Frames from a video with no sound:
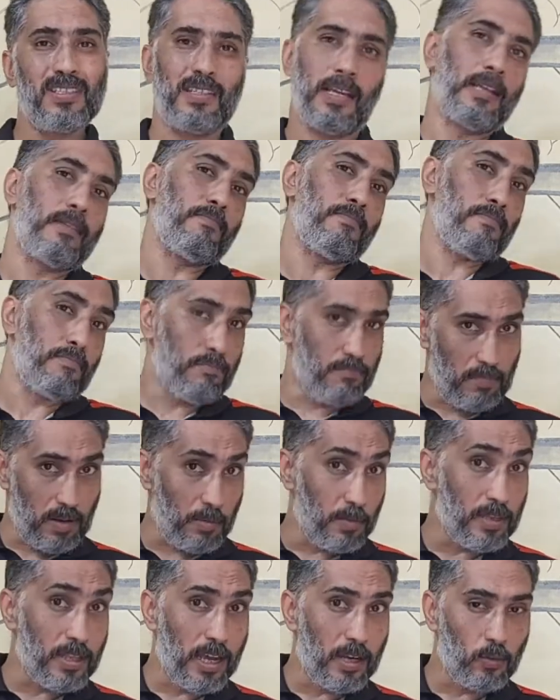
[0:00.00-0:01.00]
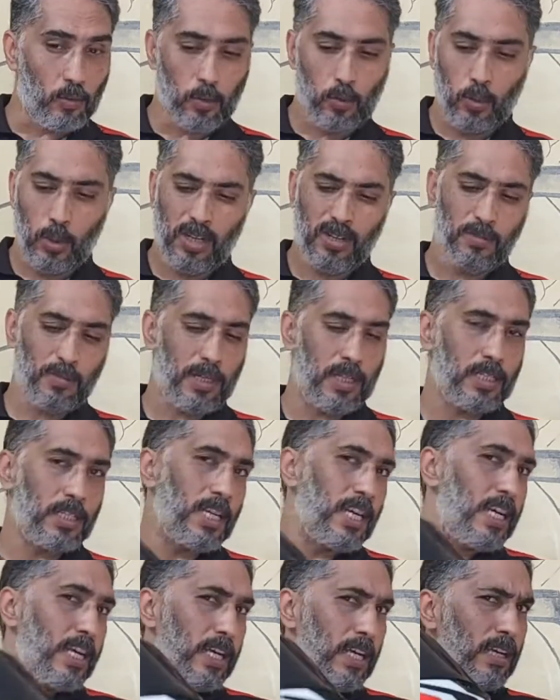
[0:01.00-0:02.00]
then maybe that would work, but
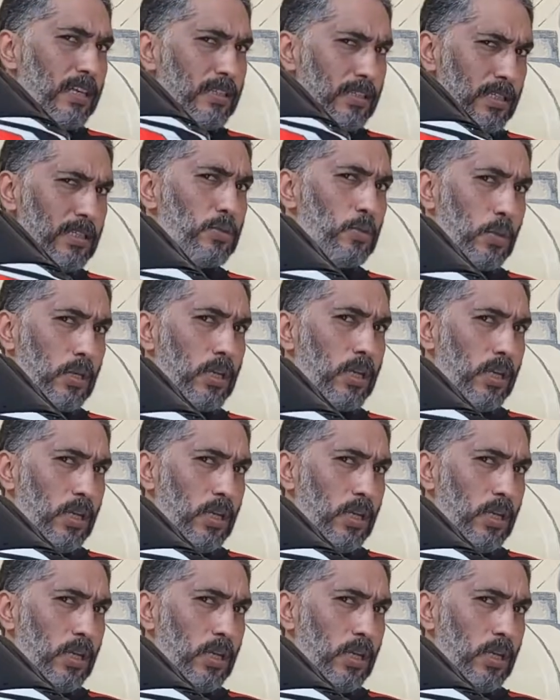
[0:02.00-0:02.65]
these work